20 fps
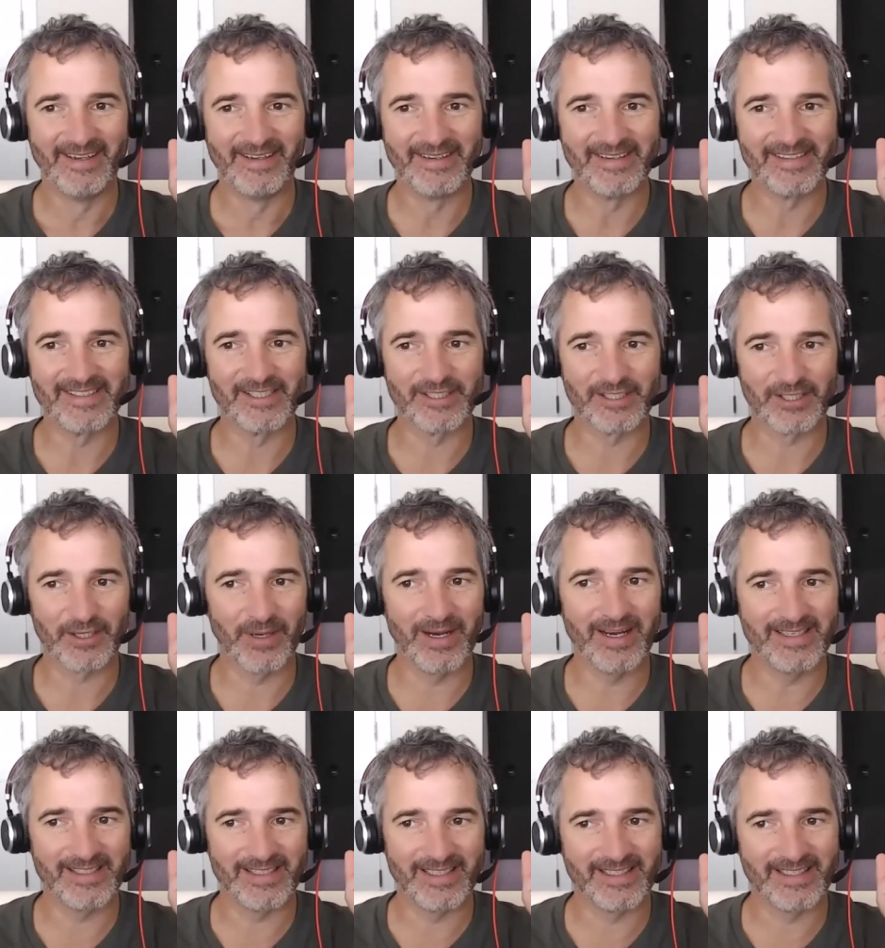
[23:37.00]
This is
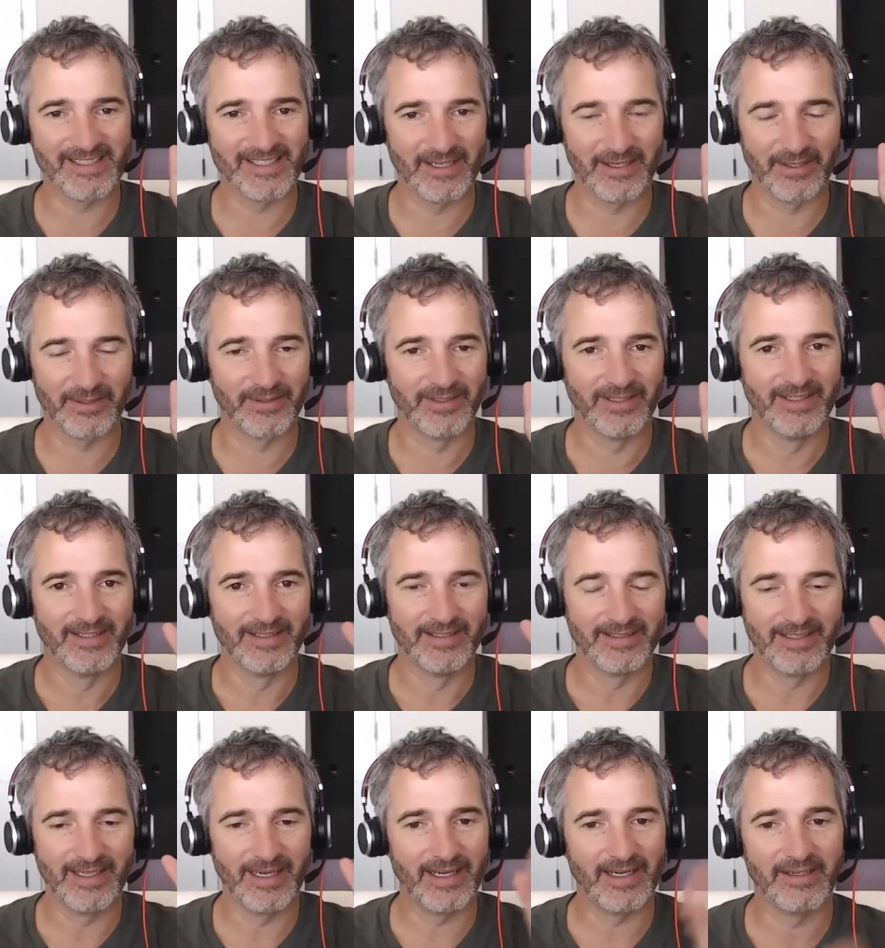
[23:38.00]
crazy. So
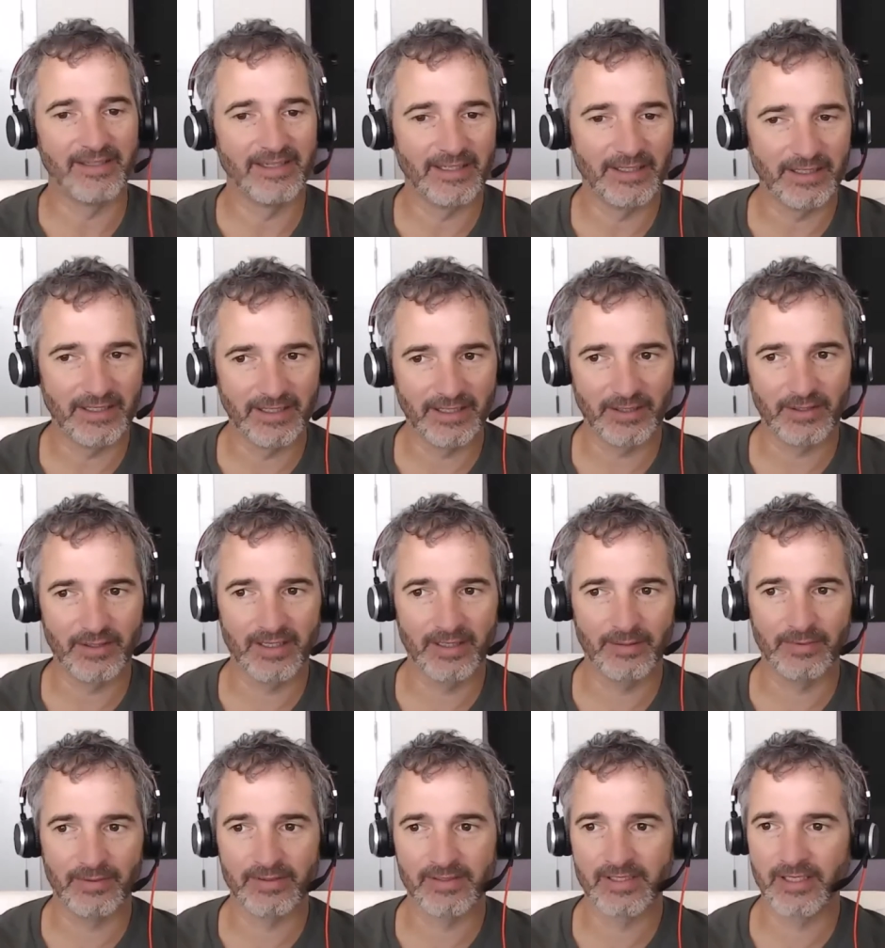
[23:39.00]
yeah, in
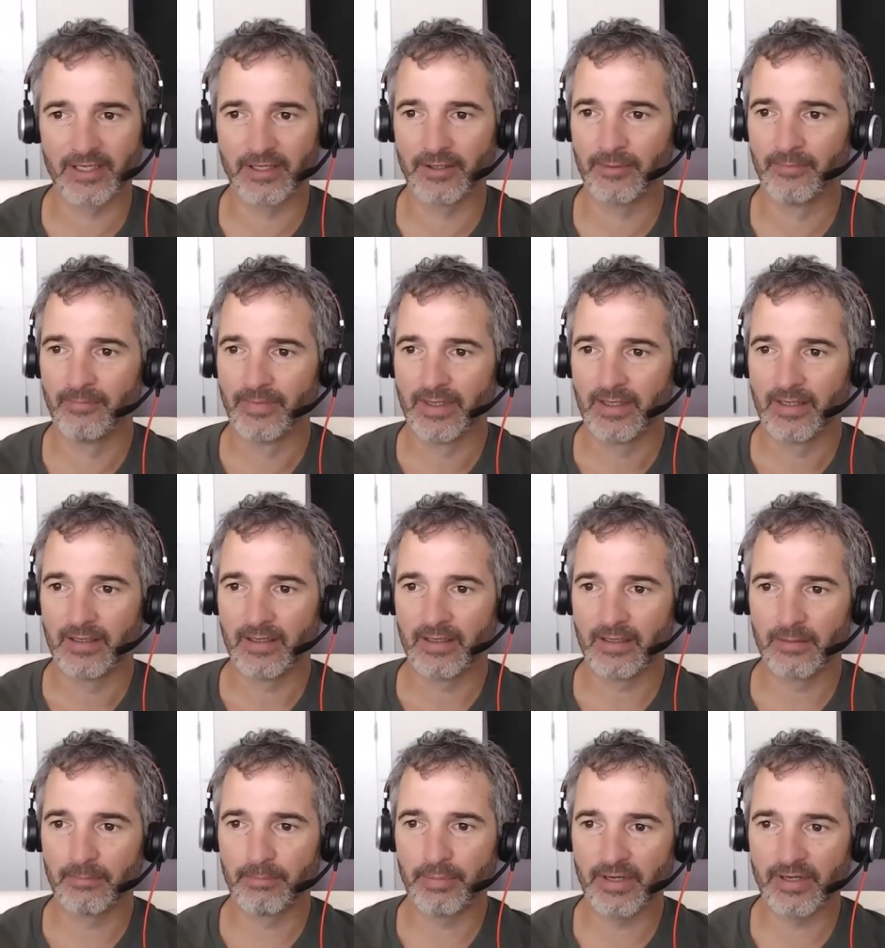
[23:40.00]
incredible. So.
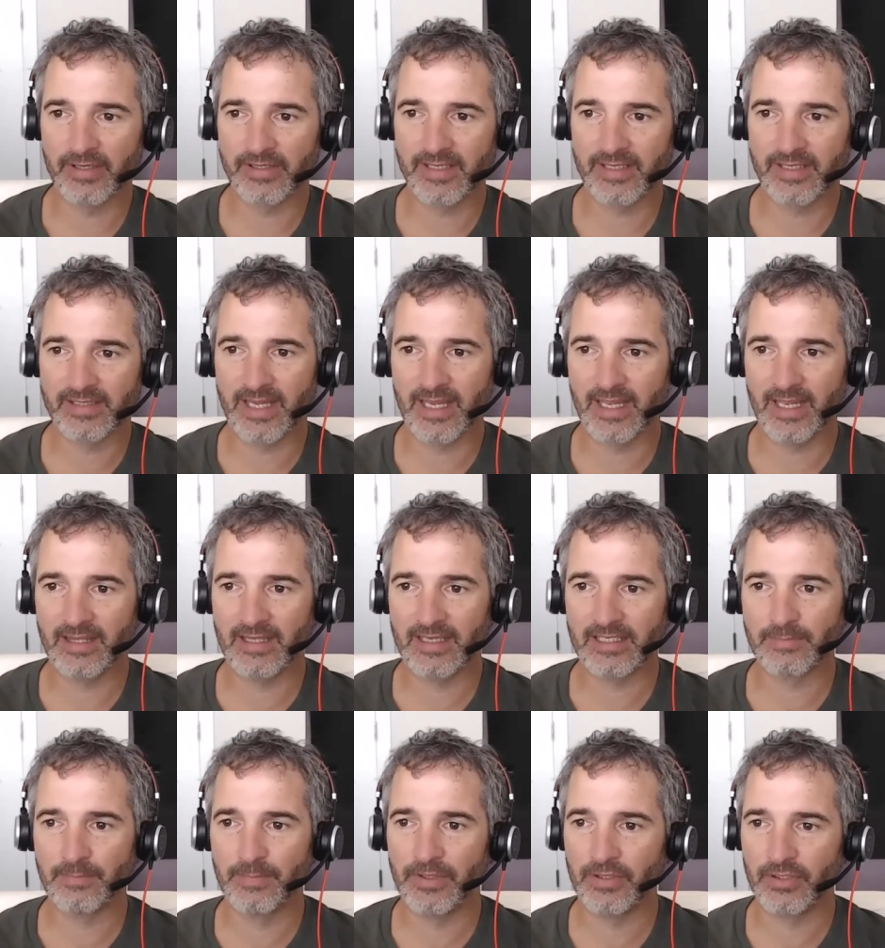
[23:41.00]
Um, Paul says, "Can
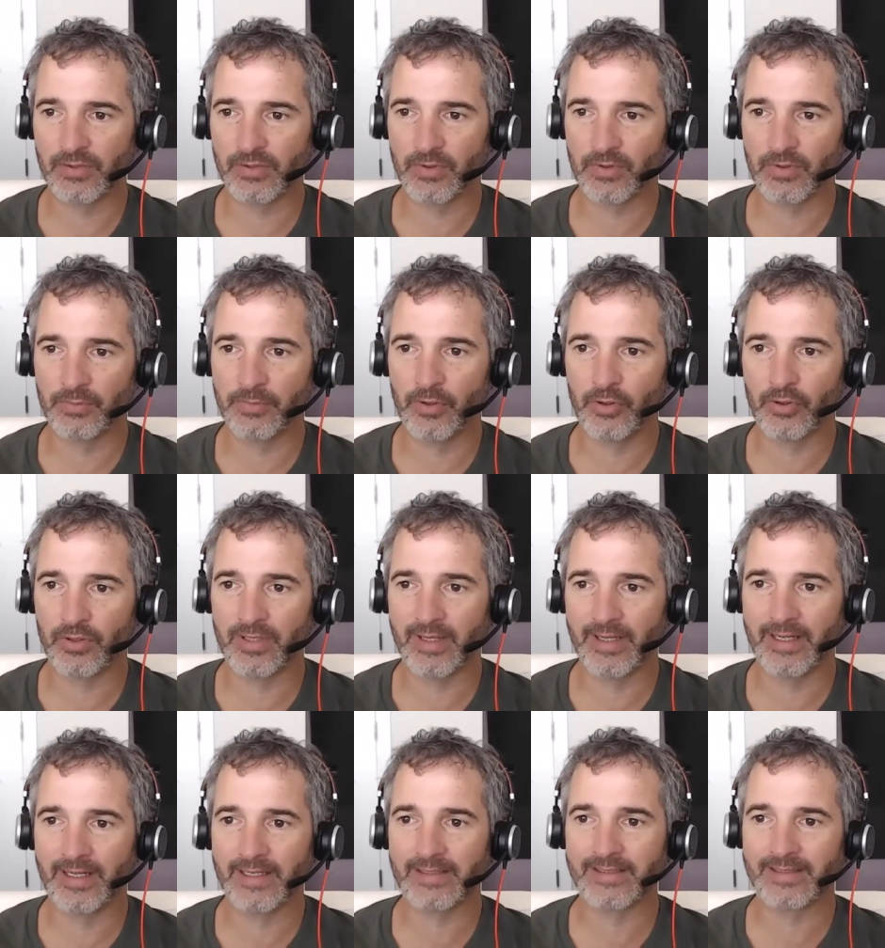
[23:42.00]
this be used with remote
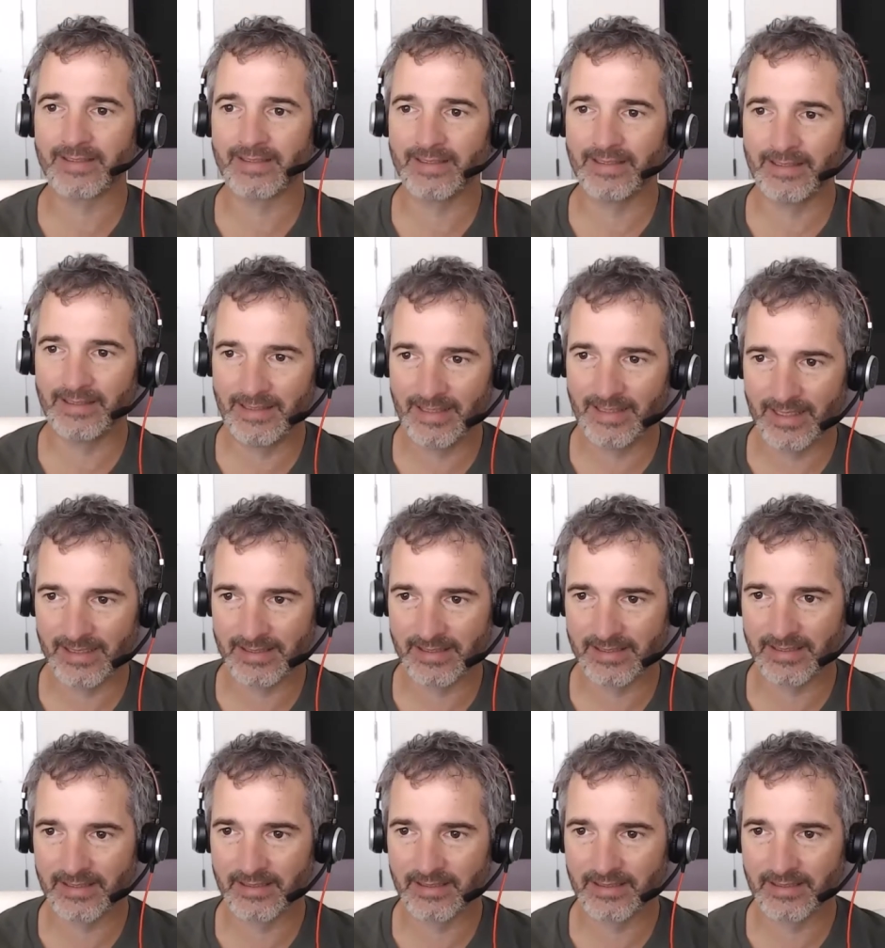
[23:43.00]
clients?" Yes.